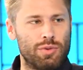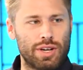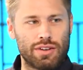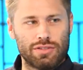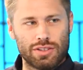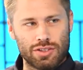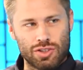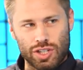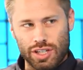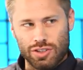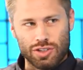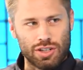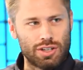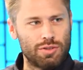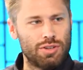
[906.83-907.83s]
We have to
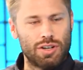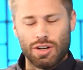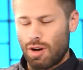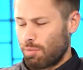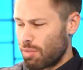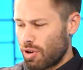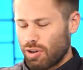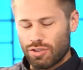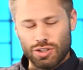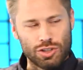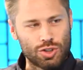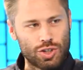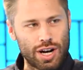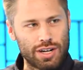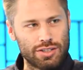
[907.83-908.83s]
change our approach, our
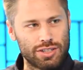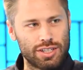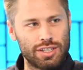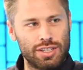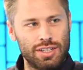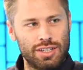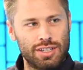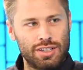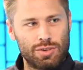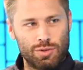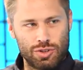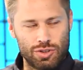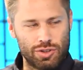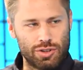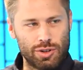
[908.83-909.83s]
strategy.
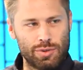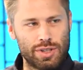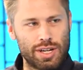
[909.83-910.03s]
Would you agree with